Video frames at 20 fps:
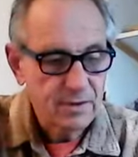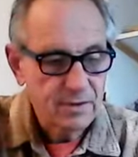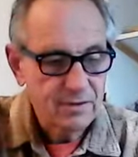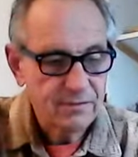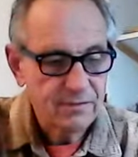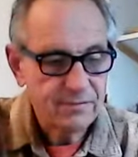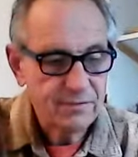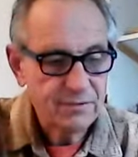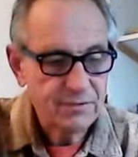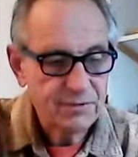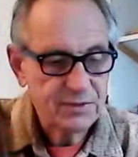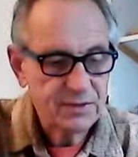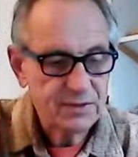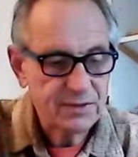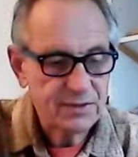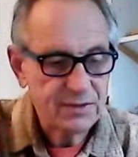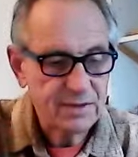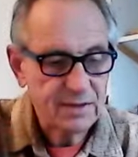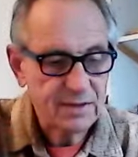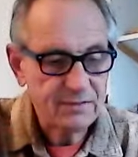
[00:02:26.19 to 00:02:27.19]
The first
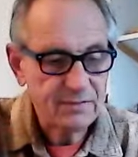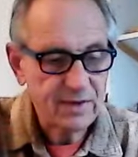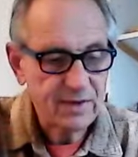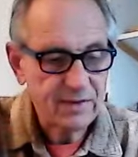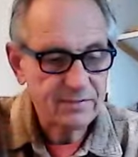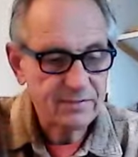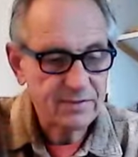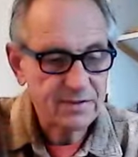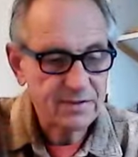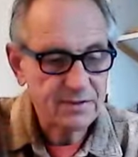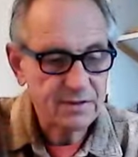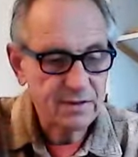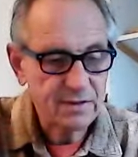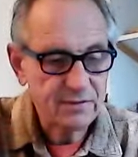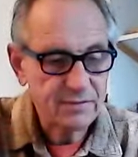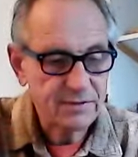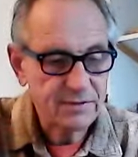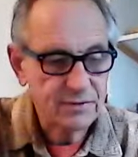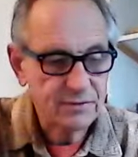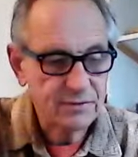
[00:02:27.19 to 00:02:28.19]
is that we have
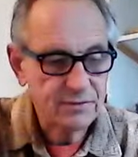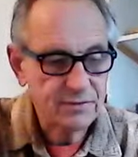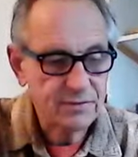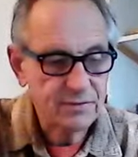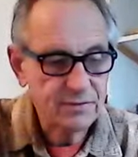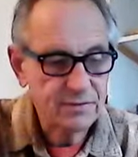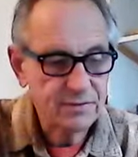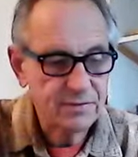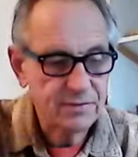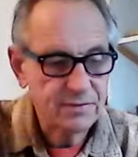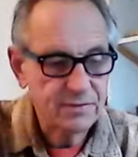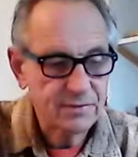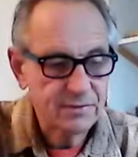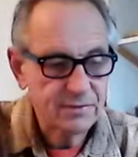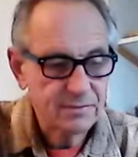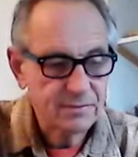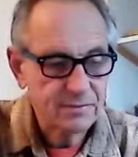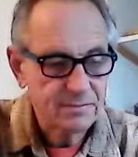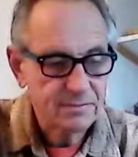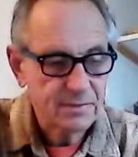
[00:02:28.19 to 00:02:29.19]
discovered the truth
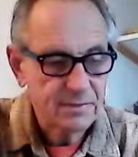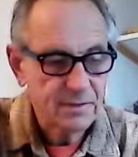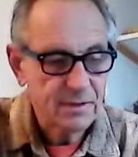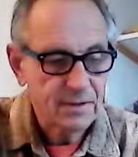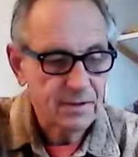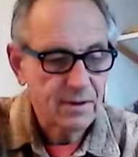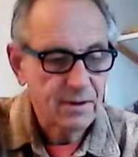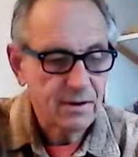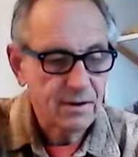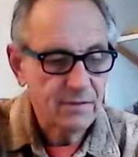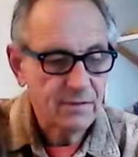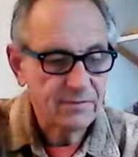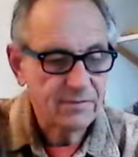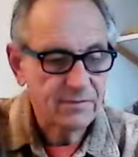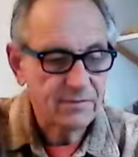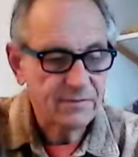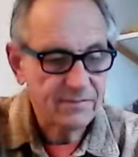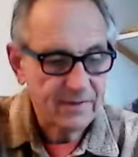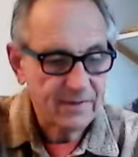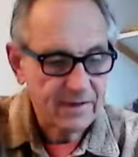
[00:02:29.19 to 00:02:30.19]
of the
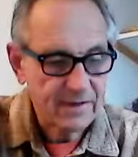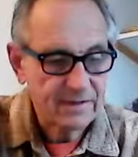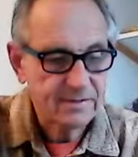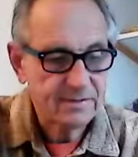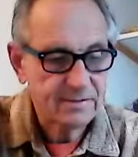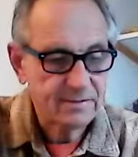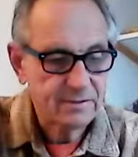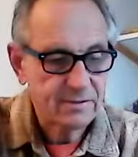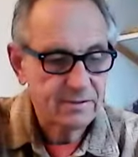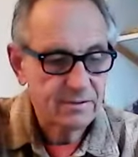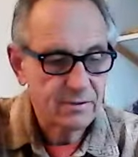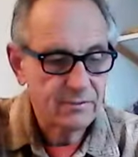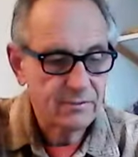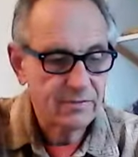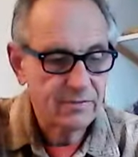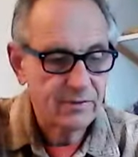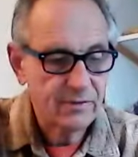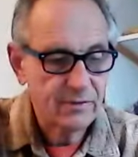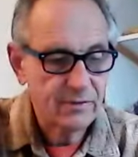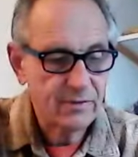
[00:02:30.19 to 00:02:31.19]
fact of
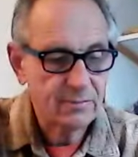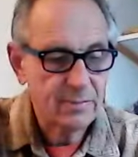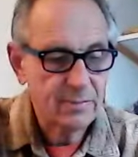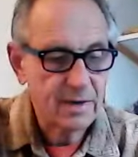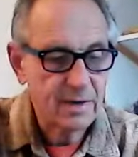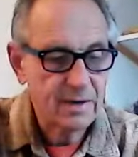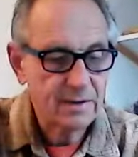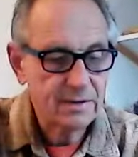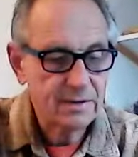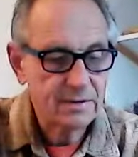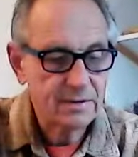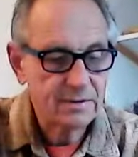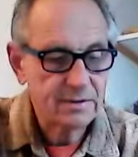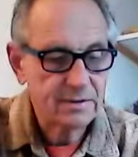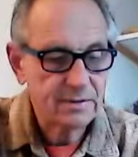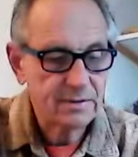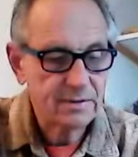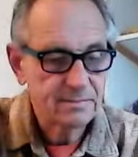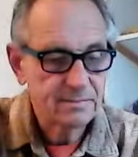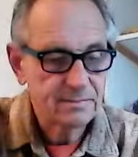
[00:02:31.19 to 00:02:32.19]
our own mind
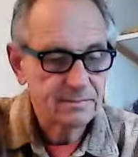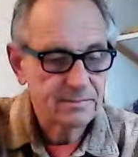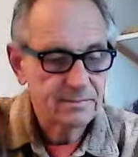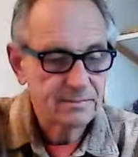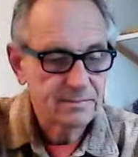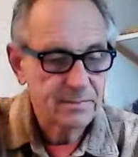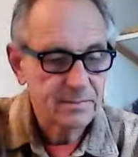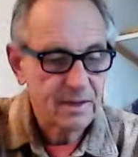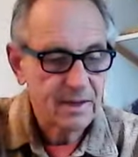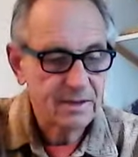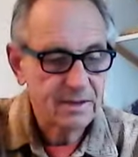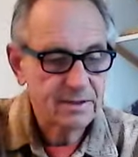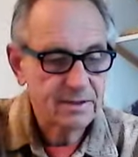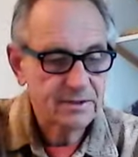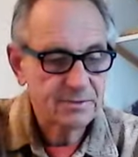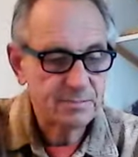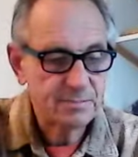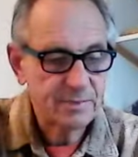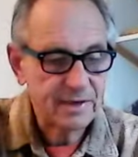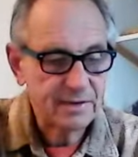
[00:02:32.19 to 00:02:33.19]
and
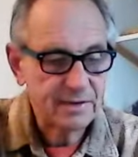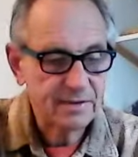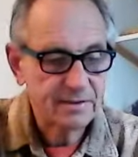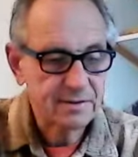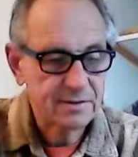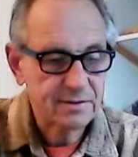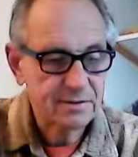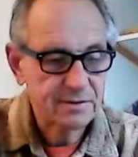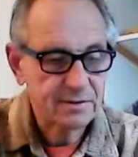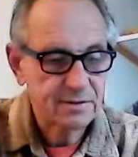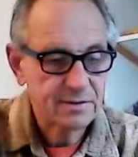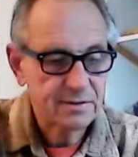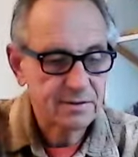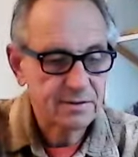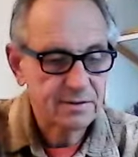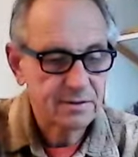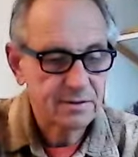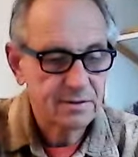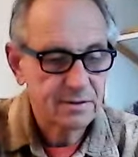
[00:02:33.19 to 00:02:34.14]
its patterns.